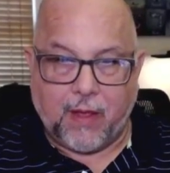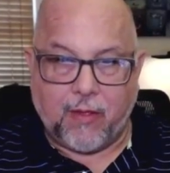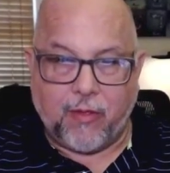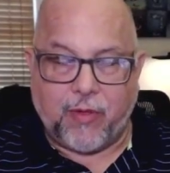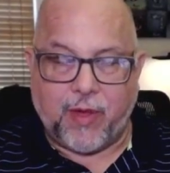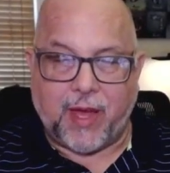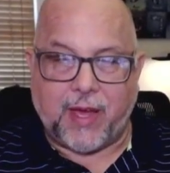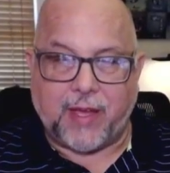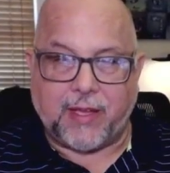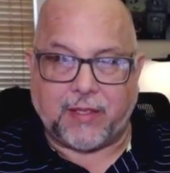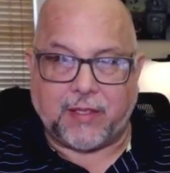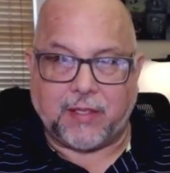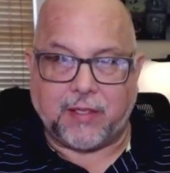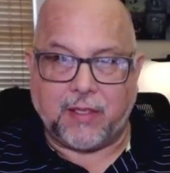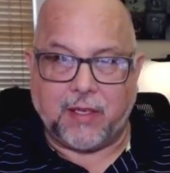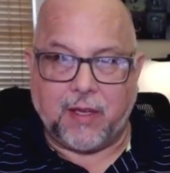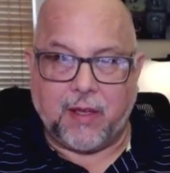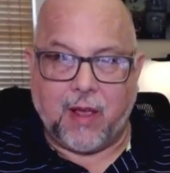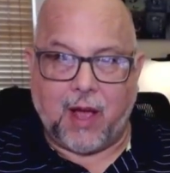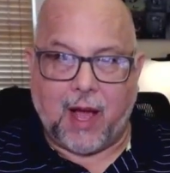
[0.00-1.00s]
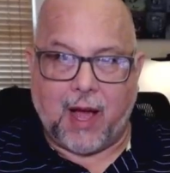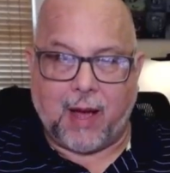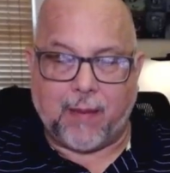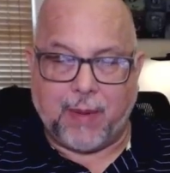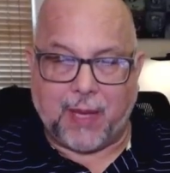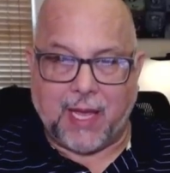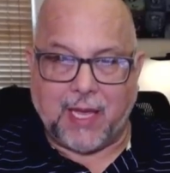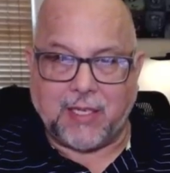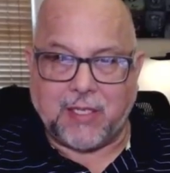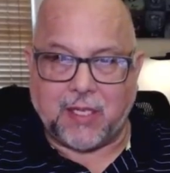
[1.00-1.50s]
that I
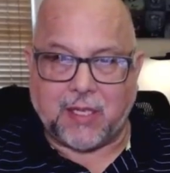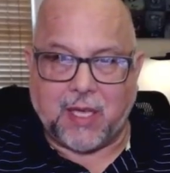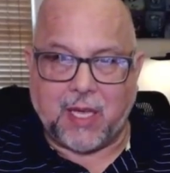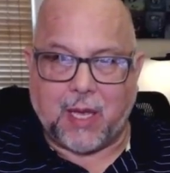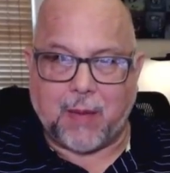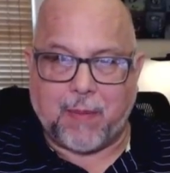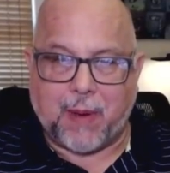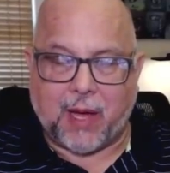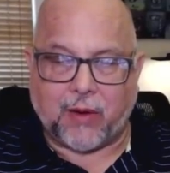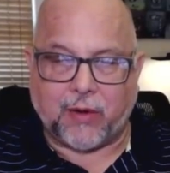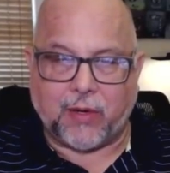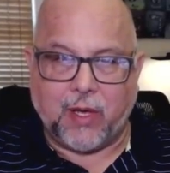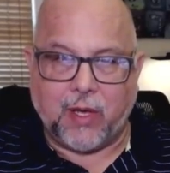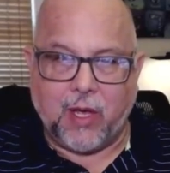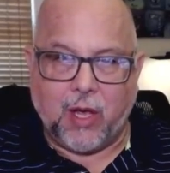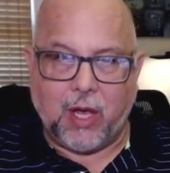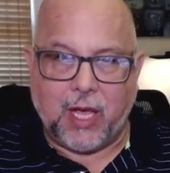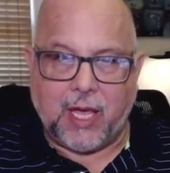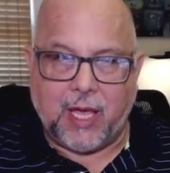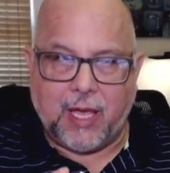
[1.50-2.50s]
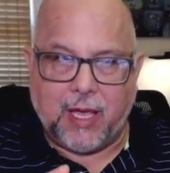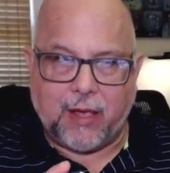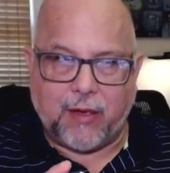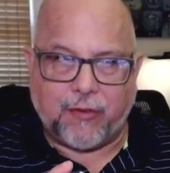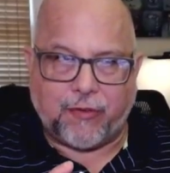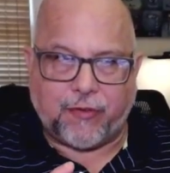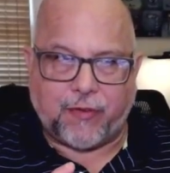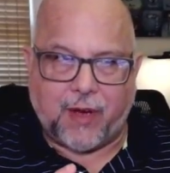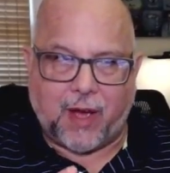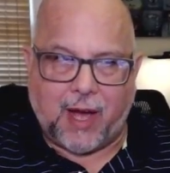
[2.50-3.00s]
began to think about
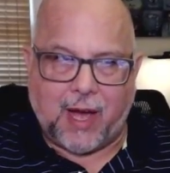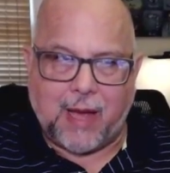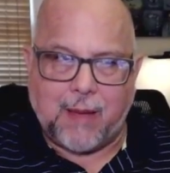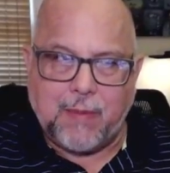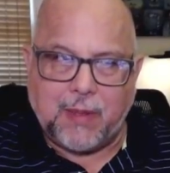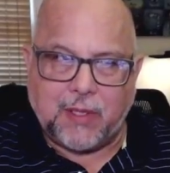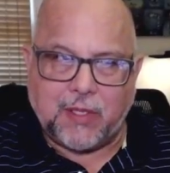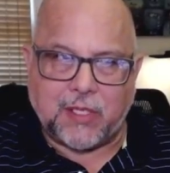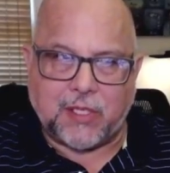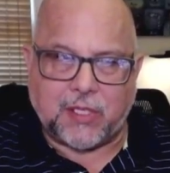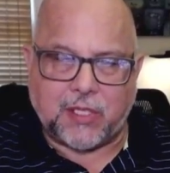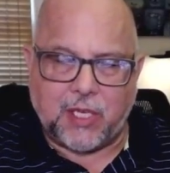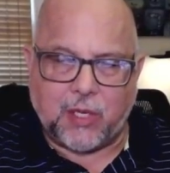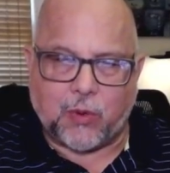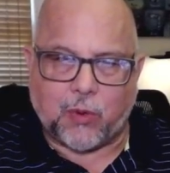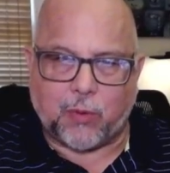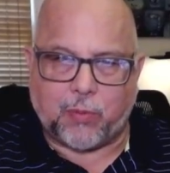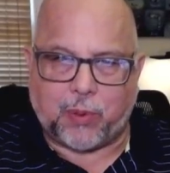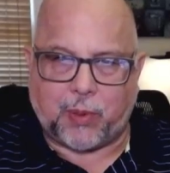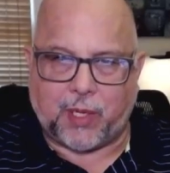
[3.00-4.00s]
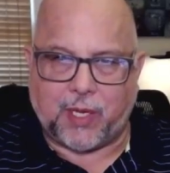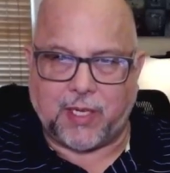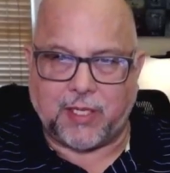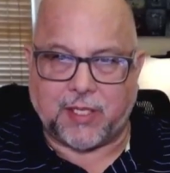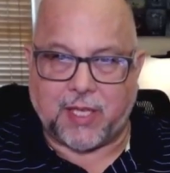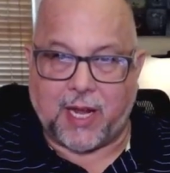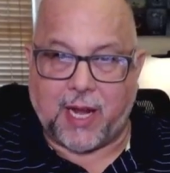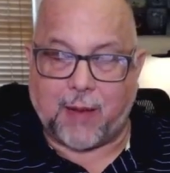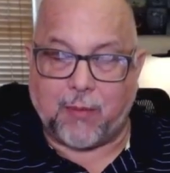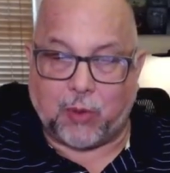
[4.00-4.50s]
if I'm in the secret place
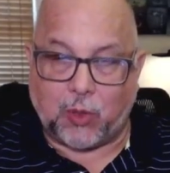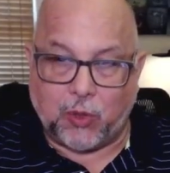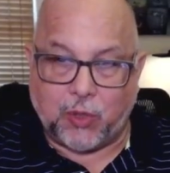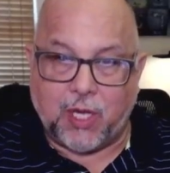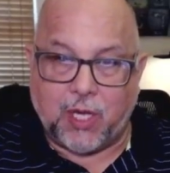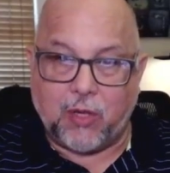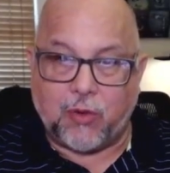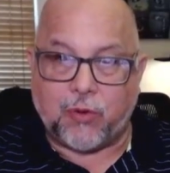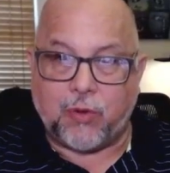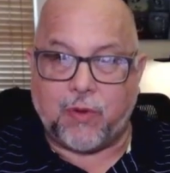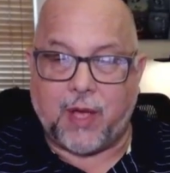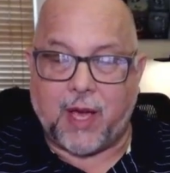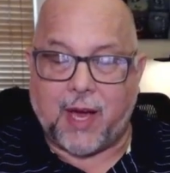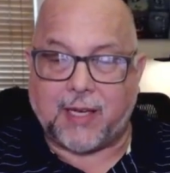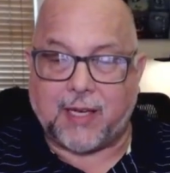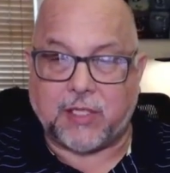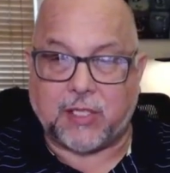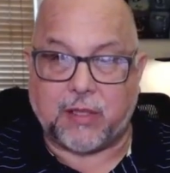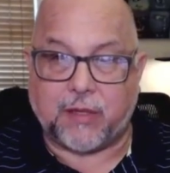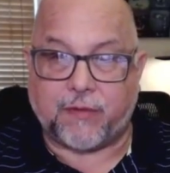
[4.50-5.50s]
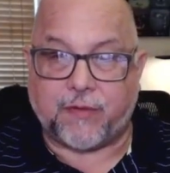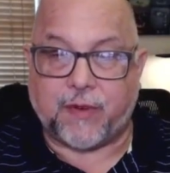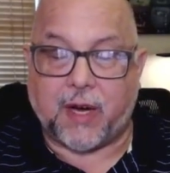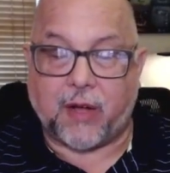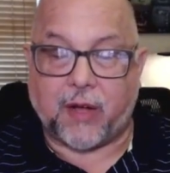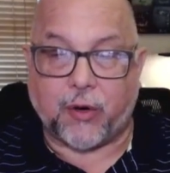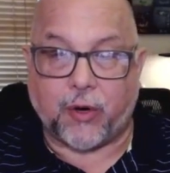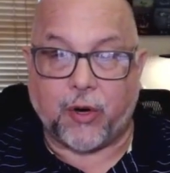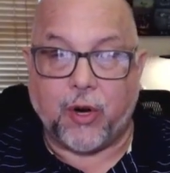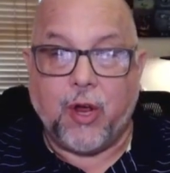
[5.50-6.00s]
and I'm looking through the eyes of the
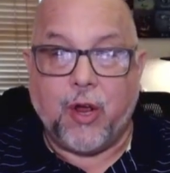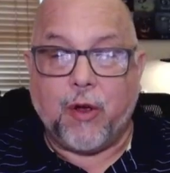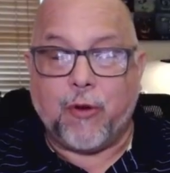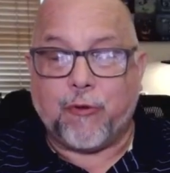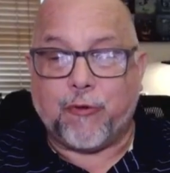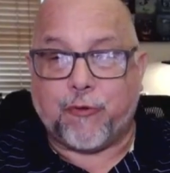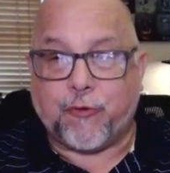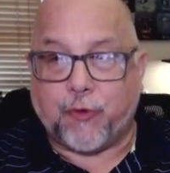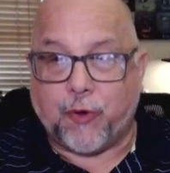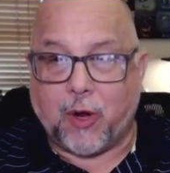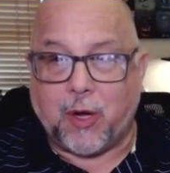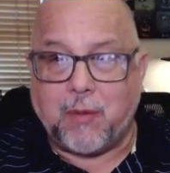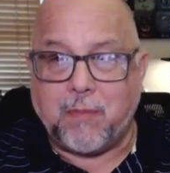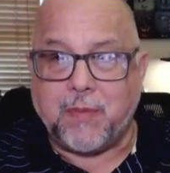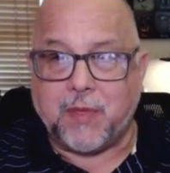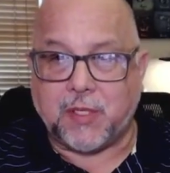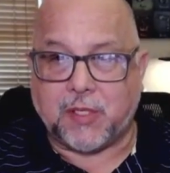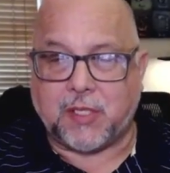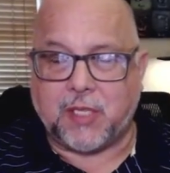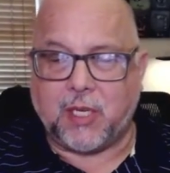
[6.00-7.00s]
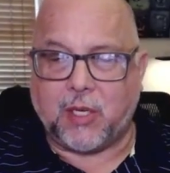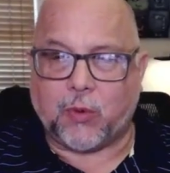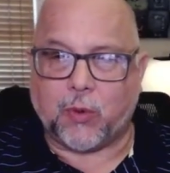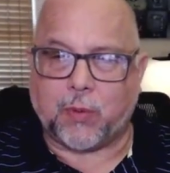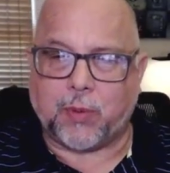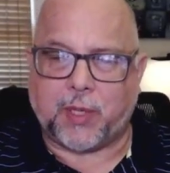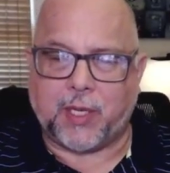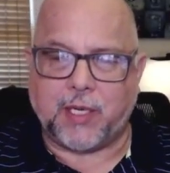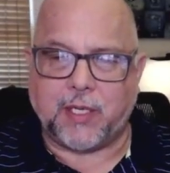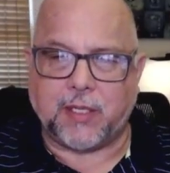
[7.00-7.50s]
Father from the
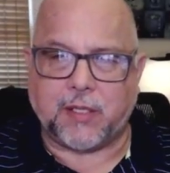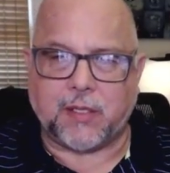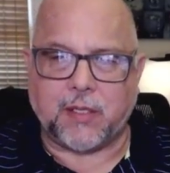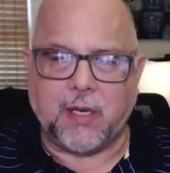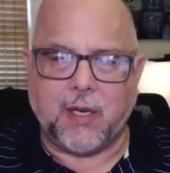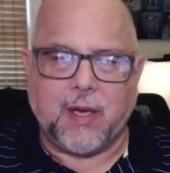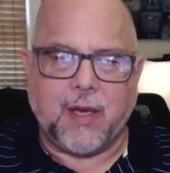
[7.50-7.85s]
secret place,